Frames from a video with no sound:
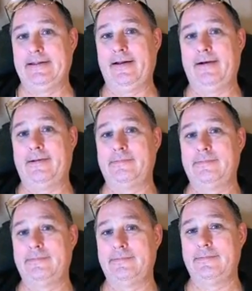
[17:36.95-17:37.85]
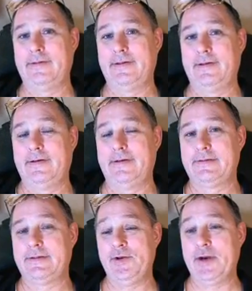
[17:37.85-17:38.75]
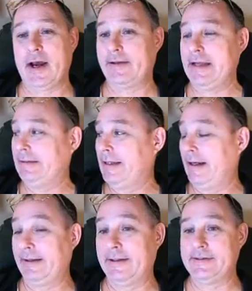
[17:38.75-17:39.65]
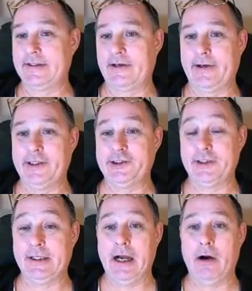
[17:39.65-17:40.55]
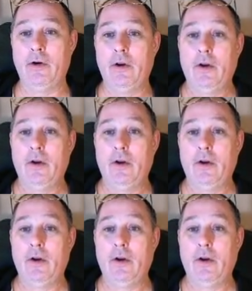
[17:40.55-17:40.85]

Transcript: You know? So you got to take that in consideration now.